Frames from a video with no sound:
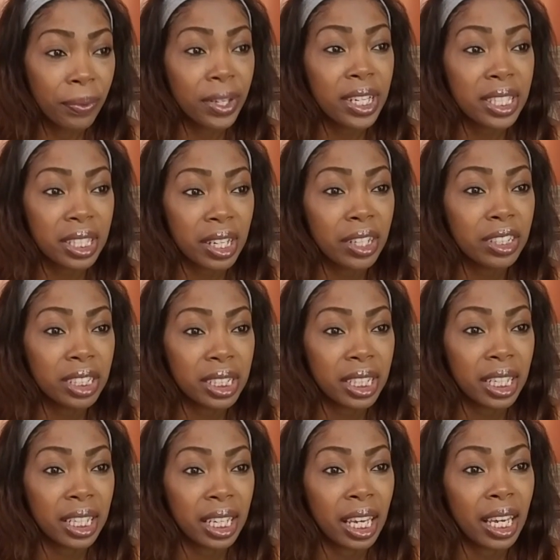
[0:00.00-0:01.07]
researched
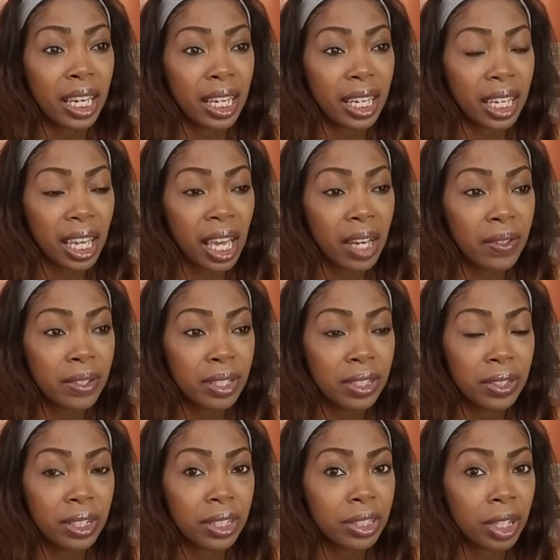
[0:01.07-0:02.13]
it like I was
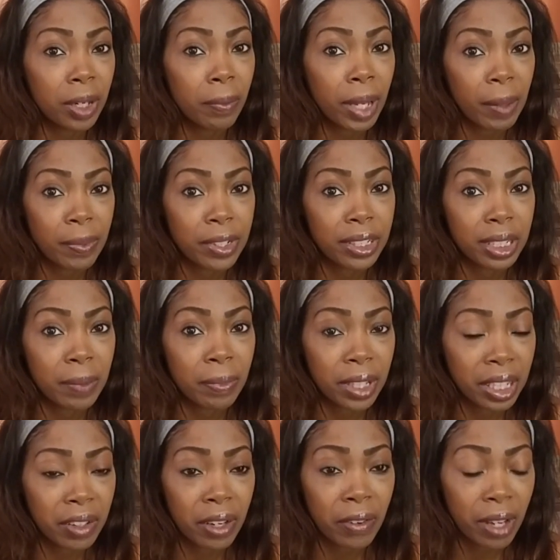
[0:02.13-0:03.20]
doing a term paper or
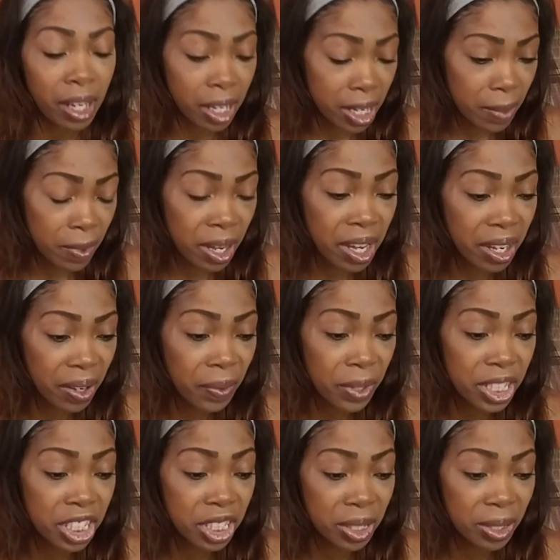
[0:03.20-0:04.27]
something on
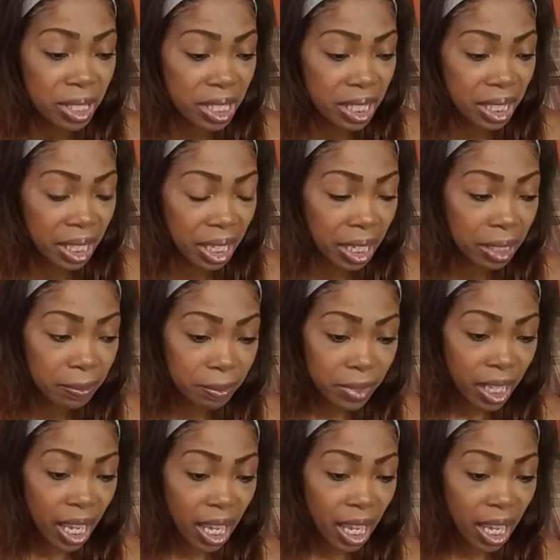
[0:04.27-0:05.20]
what shoes to get.